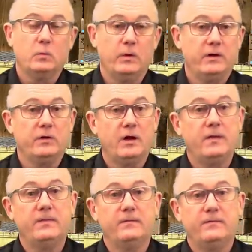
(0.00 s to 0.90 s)
we're
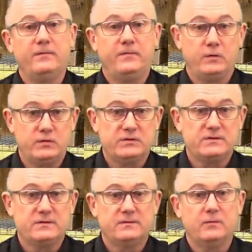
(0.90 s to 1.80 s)
not the
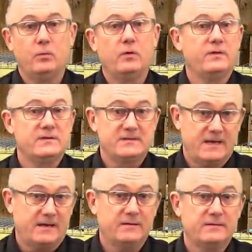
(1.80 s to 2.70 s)
first or the
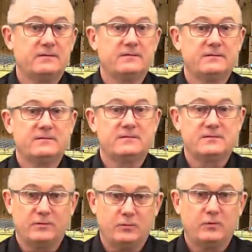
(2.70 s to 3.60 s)
second
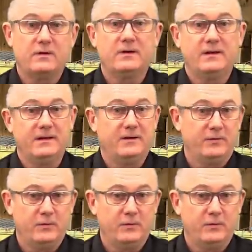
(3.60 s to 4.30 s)
store here in